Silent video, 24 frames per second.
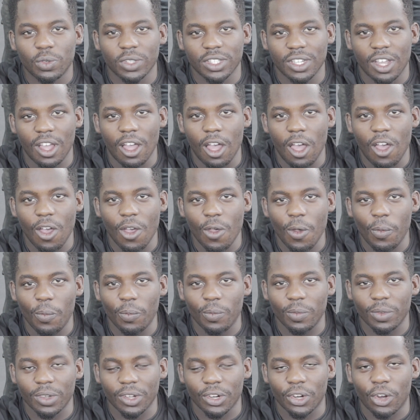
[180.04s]
was
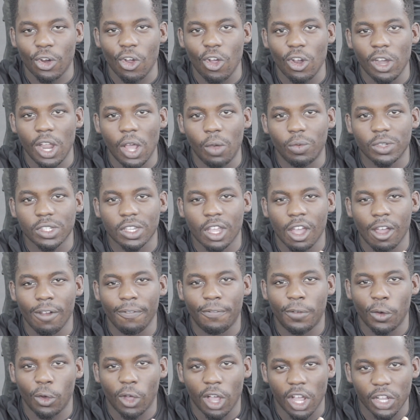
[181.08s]
growing up was
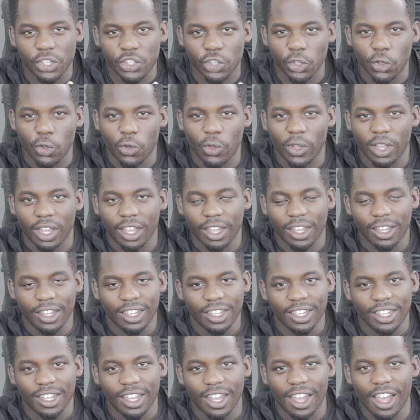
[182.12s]
Kung Fu Hustle.
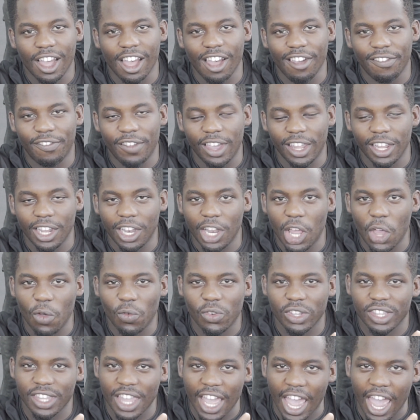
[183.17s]
Fell in
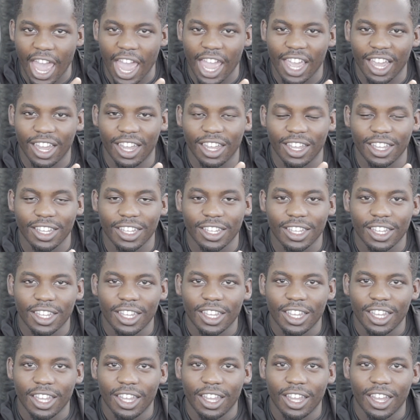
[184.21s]
love with that.
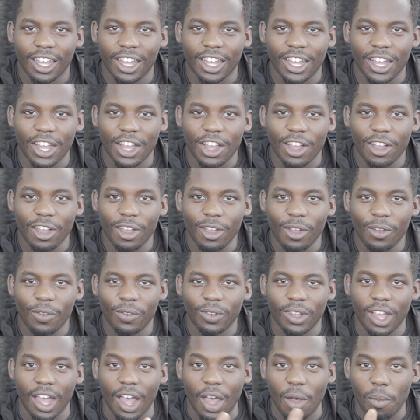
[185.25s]

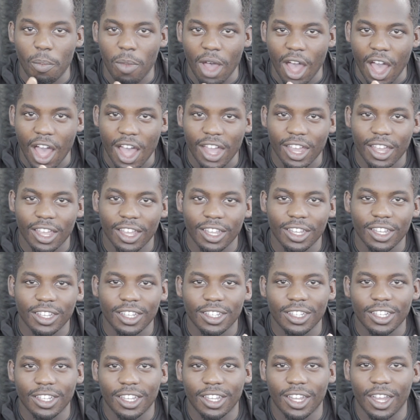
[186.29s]
Unbok,
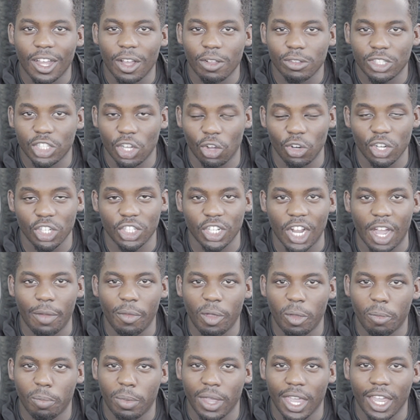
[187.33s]
Tony Jaa,
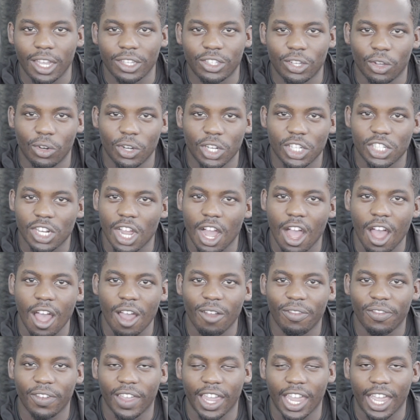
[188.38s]
I'm a big Tony
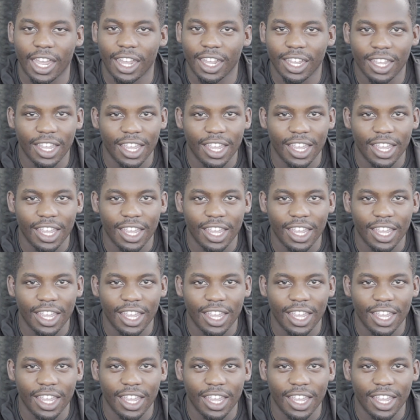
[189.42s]
Jaa fan.